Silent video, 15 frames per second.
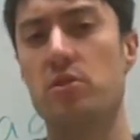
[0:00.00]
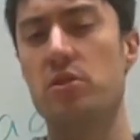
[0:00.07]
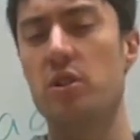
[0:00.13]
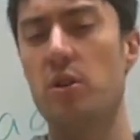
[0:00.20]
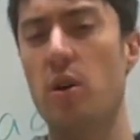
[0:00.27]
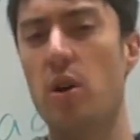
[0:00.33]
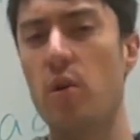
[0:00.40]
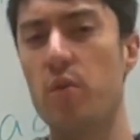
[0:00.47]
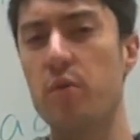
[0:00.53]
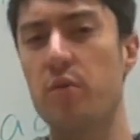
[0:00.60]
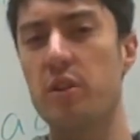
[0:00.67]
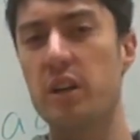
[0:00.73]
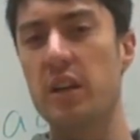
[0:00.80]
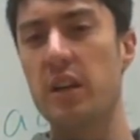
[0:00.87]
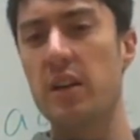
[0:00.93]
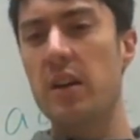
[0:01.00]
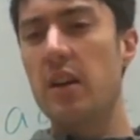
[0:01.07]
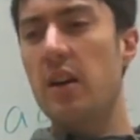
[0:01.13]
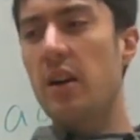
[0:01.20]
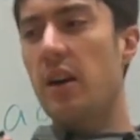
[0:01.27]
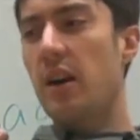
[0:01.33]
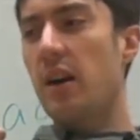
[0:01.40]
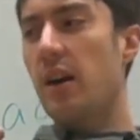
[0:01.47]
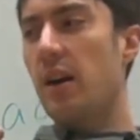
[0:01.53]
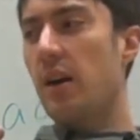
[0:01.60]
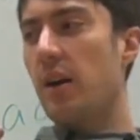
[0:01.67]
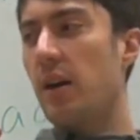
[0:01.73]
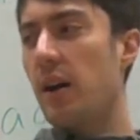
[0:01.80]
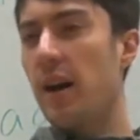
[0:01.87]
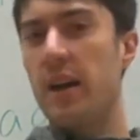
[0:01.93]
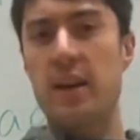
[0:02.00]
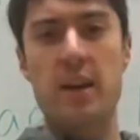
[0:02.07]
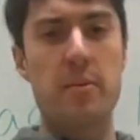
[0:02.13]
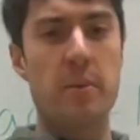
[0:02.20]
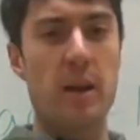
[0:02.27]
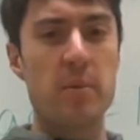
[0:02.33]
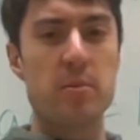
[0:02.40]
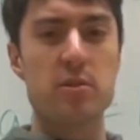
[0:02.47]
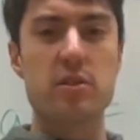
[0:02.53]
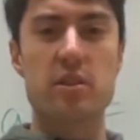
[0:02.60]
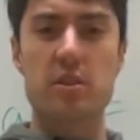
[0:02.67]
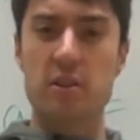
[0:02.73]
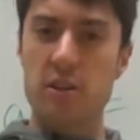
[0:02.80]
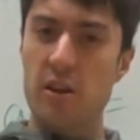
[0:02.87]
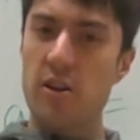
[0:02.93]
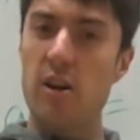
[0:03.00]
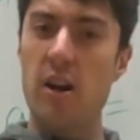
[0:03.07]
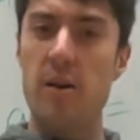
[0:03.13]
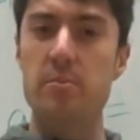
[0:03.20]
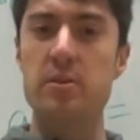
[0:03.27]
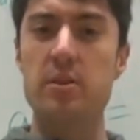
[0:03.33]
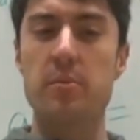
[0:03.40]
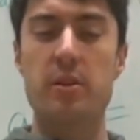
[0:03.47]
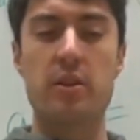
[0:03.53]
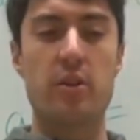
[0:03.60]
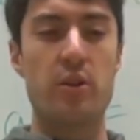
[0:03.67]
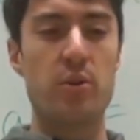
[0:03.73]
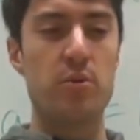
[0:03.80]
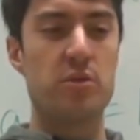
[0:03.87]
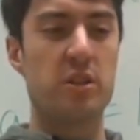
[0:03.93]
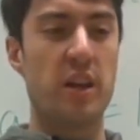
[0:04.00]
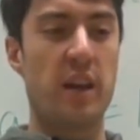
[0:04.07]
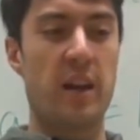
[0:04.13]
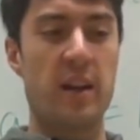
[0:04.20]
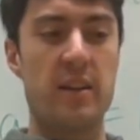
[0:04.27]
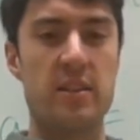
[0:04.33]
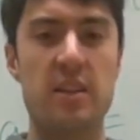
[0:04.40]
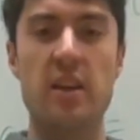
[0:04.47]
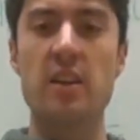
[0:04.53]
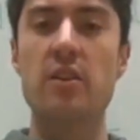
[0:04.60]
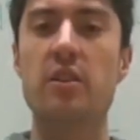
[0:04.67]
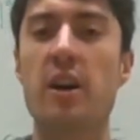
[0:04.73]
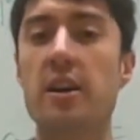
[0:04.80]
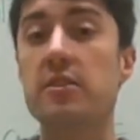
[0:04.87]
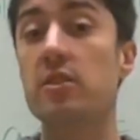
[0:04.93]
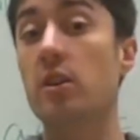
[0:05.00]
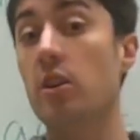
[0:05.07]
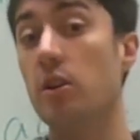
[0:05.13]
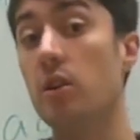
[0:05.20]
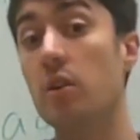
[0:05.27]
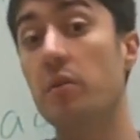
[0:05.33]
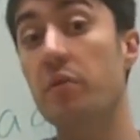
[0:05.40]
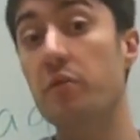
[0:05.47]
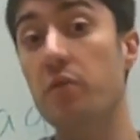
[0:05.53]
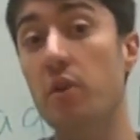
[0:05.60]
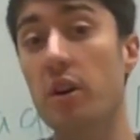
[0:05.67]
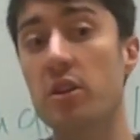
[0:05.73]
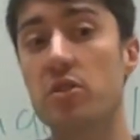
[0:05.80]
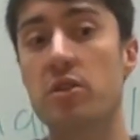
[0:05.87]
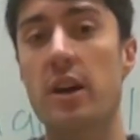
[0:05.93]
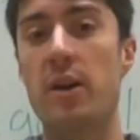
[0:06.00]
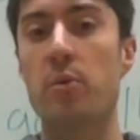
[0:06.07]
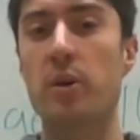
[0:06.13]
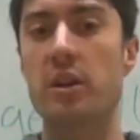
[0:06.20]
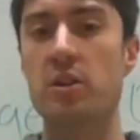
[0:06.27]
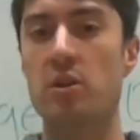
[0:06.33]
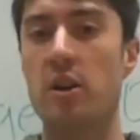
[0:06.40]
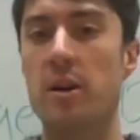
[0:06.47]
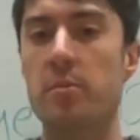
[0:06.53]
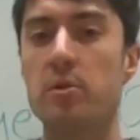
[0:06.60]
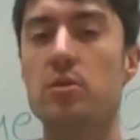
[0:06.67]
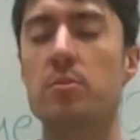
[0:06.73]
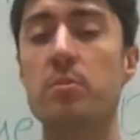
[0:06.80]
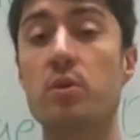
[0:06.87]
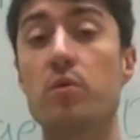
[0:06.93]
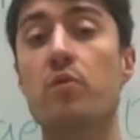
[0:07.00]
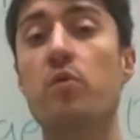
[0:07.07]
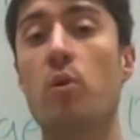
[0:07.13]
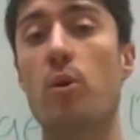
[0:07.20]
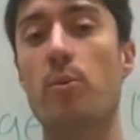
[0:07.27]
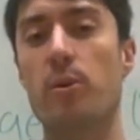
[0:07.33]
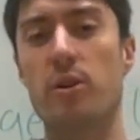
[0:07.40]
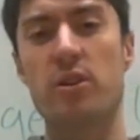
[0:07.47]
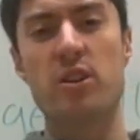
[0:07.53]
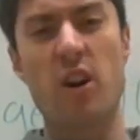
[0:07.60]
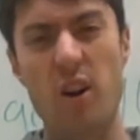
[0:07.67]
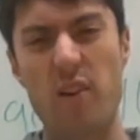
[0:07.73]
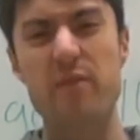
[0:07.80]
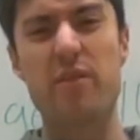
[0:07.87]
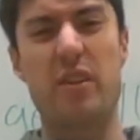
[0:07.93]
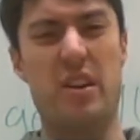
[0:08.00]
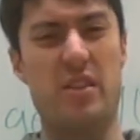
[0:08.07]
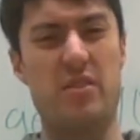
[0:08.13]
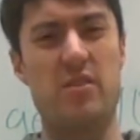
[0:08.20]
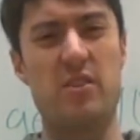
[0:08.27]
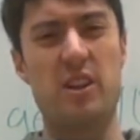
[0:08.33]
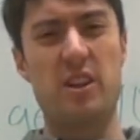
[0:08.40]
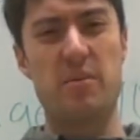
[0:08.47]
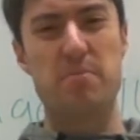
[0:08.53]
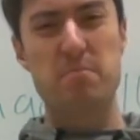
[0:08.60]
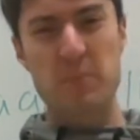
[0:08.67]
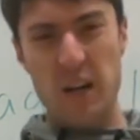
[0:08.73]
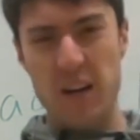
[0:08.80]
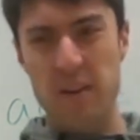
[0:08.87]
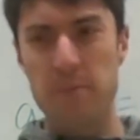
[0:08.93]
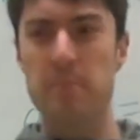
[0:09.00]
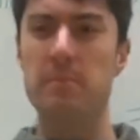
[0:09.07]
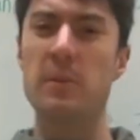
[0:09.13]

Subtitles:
So hopefully I am able to clear up some of those and get you guys on a good foot. That way you're able to move forward confidently, right?